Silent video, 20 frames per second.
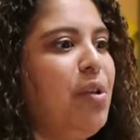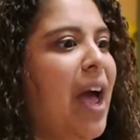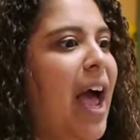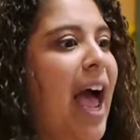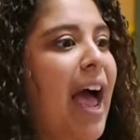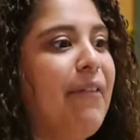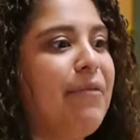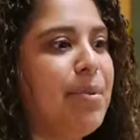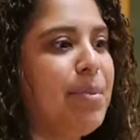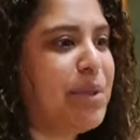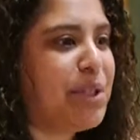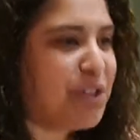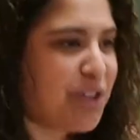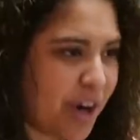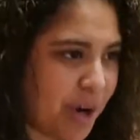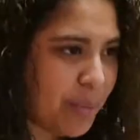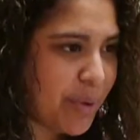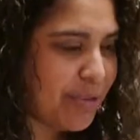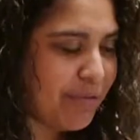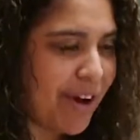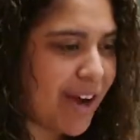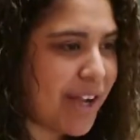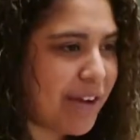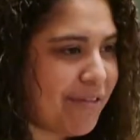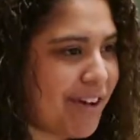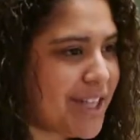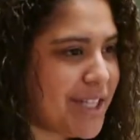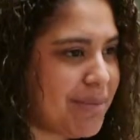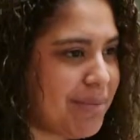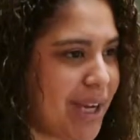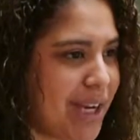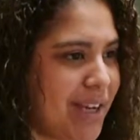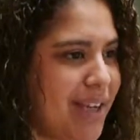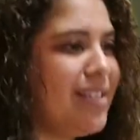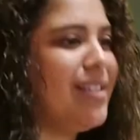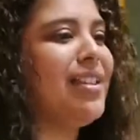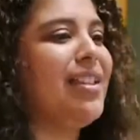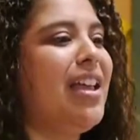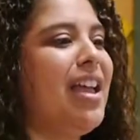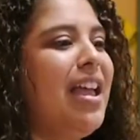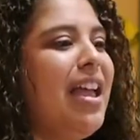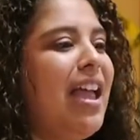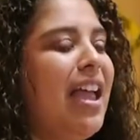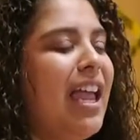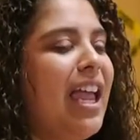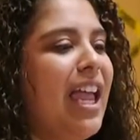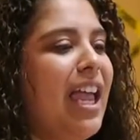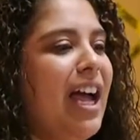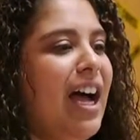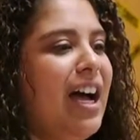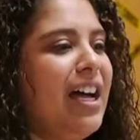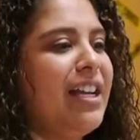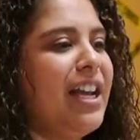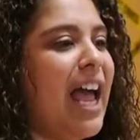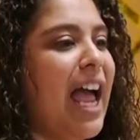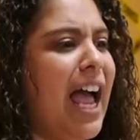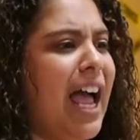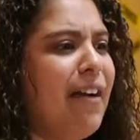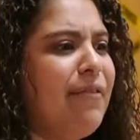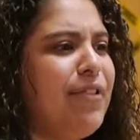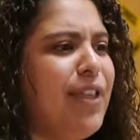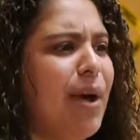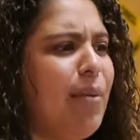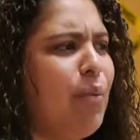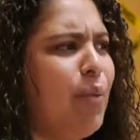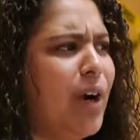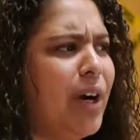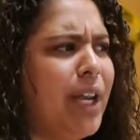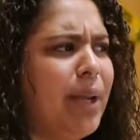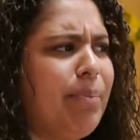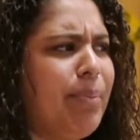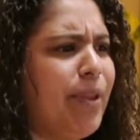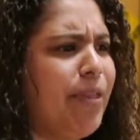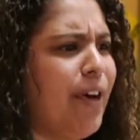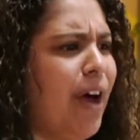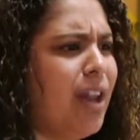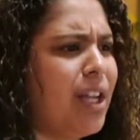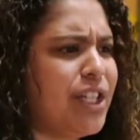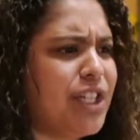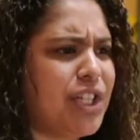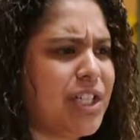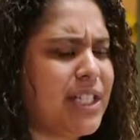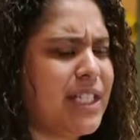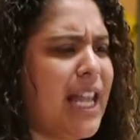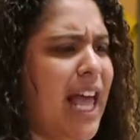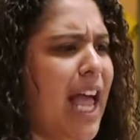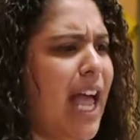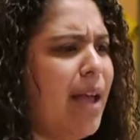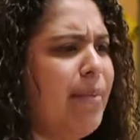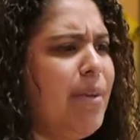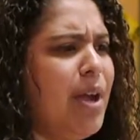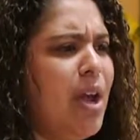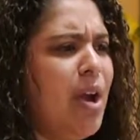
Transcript: have them start with writing resumes and have them work in pathologist lab,